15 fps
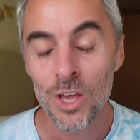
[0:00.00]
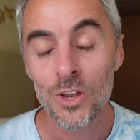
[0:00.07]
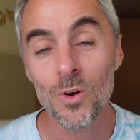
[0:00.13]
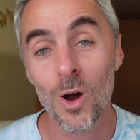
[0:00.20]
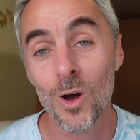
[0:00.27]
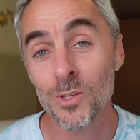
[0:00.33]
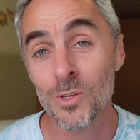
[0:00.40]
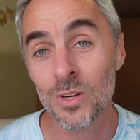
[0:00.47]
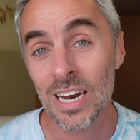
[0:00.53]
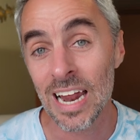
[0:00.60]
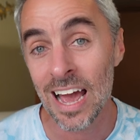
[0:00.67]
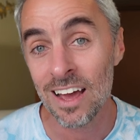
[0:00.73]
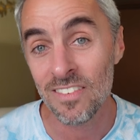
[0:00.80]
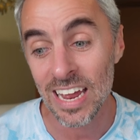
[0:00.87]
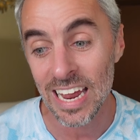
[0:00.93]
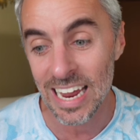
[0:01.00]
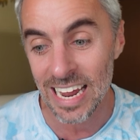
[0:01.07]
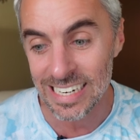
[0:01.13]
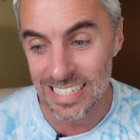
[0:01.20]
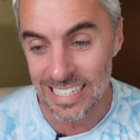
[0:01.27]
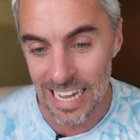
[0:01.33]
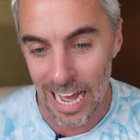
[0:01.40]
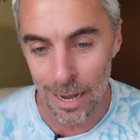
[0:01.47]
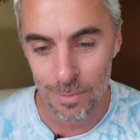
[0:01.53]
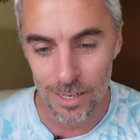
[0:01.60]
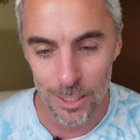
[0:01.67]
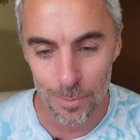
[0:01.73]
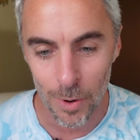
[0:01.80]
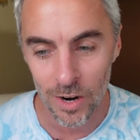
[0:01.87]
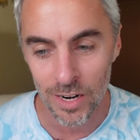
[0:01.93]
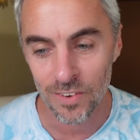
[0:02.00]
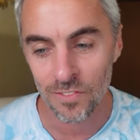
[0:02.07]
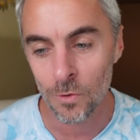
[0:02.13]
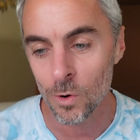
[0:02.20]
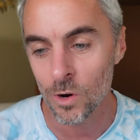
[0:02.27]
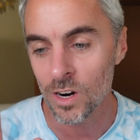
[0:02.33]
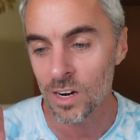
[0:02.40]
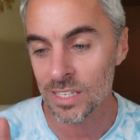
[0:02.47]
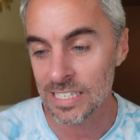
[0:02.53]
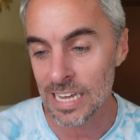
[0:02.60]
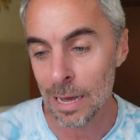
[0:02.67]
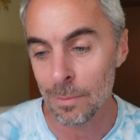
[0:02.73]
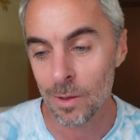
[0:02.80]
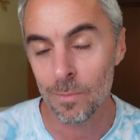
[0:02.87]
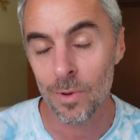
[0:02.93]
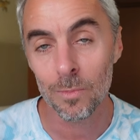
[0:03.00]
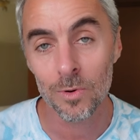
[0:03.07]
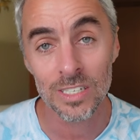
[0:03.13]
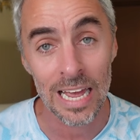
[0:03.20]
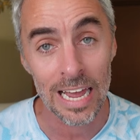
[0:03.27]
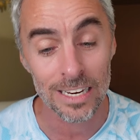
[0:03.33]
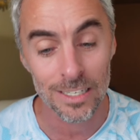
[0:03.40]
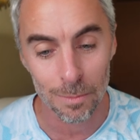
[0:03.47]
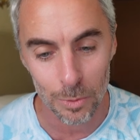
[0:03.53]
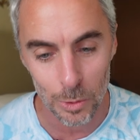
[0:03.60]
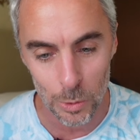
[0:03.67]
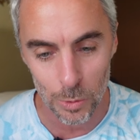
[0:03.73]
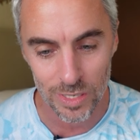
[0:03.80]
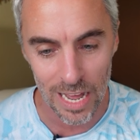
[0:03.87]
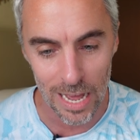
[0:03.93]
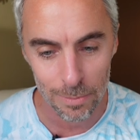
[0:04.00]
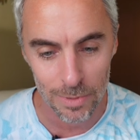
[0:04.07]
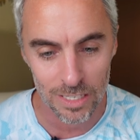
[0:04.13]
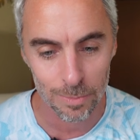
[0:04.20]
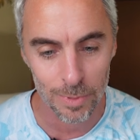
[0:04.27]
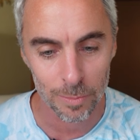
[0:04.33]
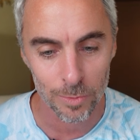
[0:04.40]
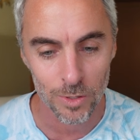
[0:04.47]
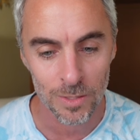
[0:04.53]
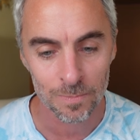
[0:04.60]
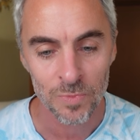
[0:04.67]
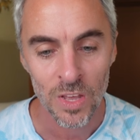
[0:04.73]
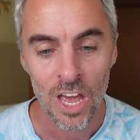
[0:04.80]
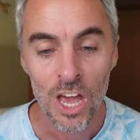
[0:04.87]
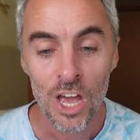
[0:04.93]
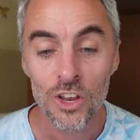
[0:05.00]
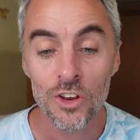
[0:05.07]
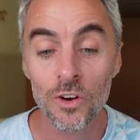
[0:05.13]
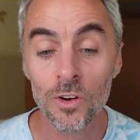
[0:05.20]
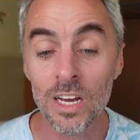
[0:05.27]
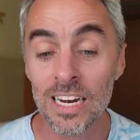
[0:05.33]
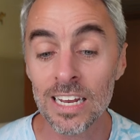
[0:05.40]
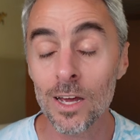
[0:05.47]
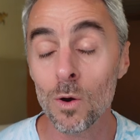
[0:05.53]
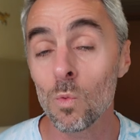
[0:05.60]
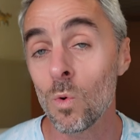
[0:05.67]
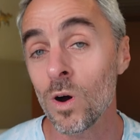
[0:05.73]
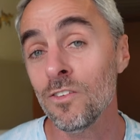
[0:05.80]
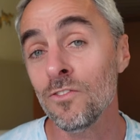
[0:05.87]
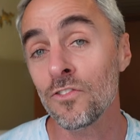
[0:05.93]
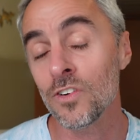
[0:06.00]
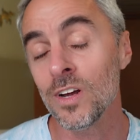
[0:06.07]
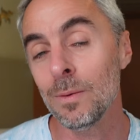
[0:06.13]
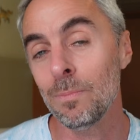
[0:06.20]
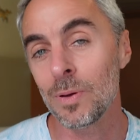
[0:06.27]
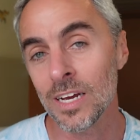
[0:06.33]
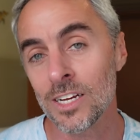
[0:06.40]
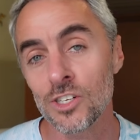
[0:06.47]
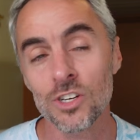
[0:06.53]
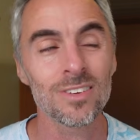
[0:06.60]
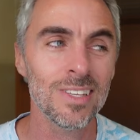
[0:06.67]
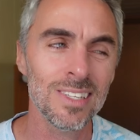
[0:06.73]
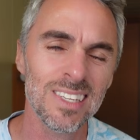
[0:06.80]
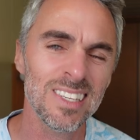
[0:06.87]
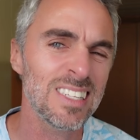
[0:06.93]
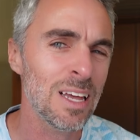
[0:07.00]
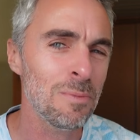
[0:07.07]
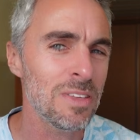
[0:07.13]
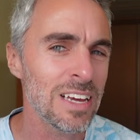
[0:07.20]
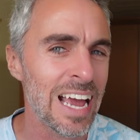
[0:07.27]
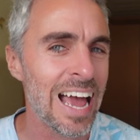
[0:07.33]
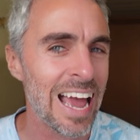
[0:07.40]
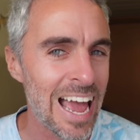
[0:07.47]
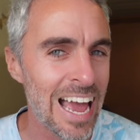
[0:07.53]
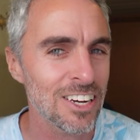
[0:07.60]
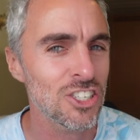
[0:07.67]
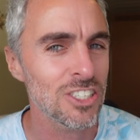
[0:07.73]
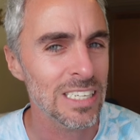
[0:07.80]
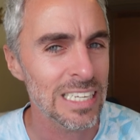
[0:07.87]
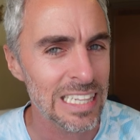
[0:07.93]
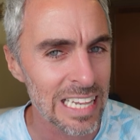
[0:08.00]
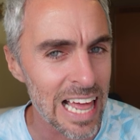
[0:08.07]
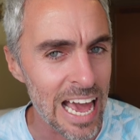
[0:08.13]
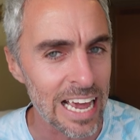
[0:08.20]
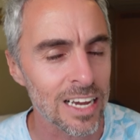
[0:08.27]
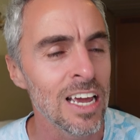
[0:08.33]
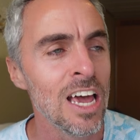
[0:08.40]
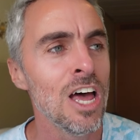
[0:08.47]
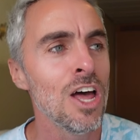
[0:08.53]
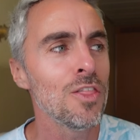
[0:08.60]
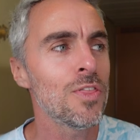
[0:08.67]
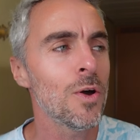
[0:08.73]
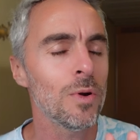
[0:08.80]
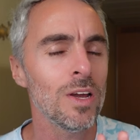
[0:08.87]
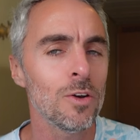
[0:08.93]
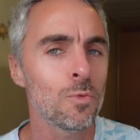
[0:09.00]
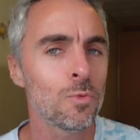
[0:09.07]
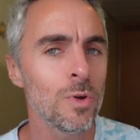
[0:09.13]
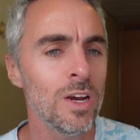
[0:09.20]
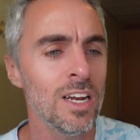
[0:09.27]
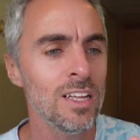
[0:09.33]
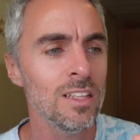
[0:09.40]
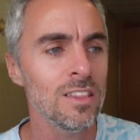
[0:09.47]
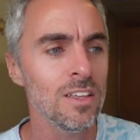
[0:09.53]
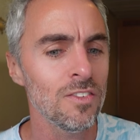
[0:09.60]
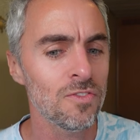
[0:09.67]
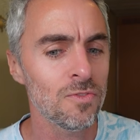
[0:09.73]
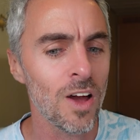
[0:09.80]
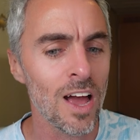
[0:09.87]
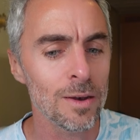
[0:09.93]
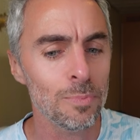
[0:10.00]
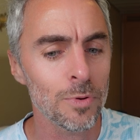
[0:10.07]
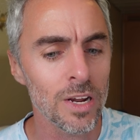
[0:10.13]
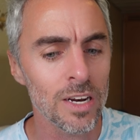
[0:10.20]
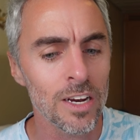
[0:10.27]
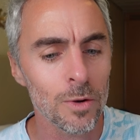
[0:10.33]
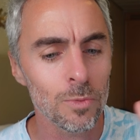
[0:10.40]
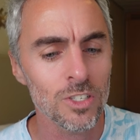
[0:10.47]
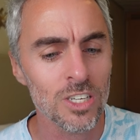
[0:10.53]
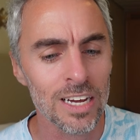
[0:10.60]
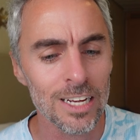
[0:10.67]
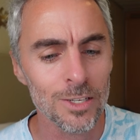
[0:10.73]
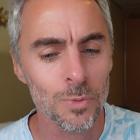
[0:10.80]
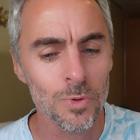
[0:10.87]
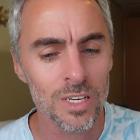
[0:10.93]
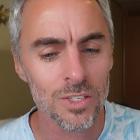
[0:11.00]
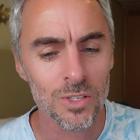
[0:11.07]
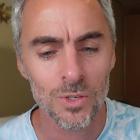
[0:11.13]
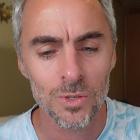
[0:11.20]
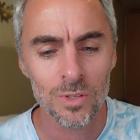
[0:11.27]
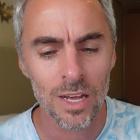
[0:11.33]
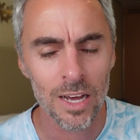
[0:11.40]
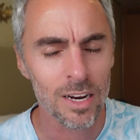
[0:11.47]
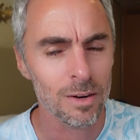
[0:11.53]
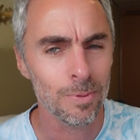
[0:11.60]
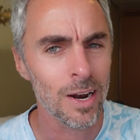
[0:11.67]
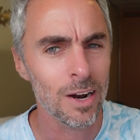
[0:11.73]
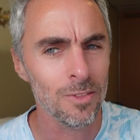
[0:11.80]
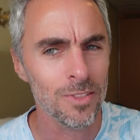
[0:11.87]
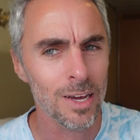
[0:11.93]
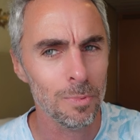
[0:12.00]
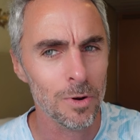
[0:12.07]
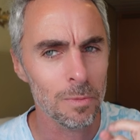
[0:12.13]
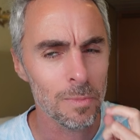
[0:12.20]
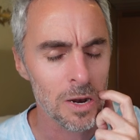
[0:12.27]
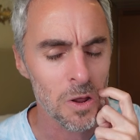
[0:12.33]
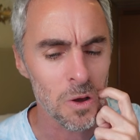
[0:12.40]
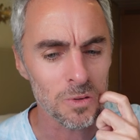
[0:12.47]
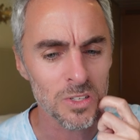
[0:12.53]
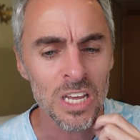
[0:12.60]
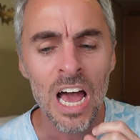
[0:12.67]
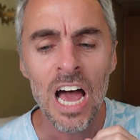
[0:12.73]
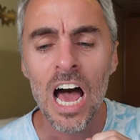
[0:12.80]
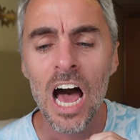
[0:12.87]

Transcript: You're also going to have a diamond party for diamond members and blue diamond members. You're going to get 1 free picture. This is something I actually like. Though in reading the fine print here, which I guess we'll get to later, but I don't think I put it in my notes,